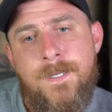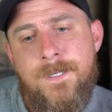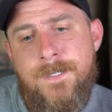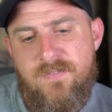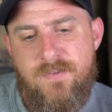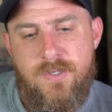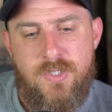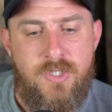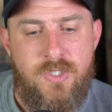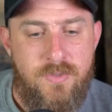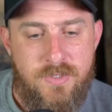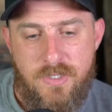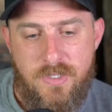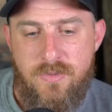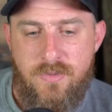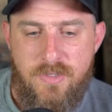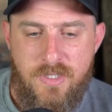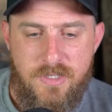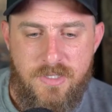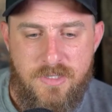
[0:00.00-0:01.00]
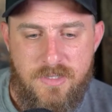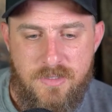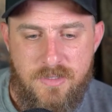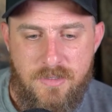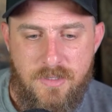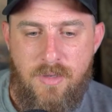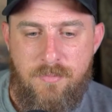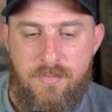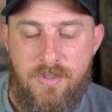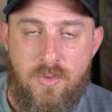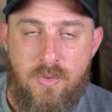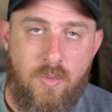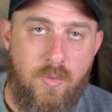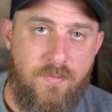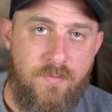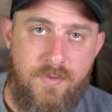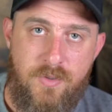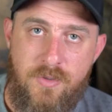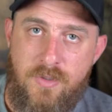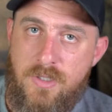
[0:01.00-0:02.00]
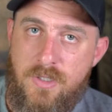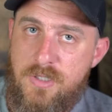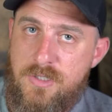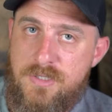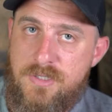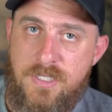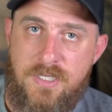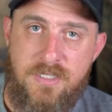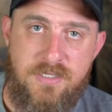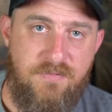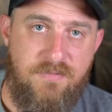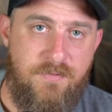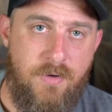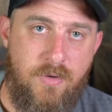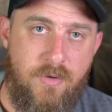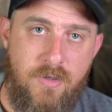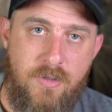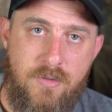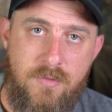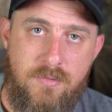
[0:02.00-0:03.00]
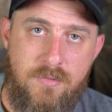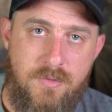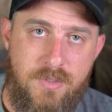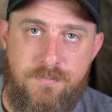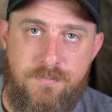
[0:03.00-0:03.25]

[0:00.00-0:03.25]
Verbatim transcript: If you choose to do this, it'd be cool for you to send us a photo,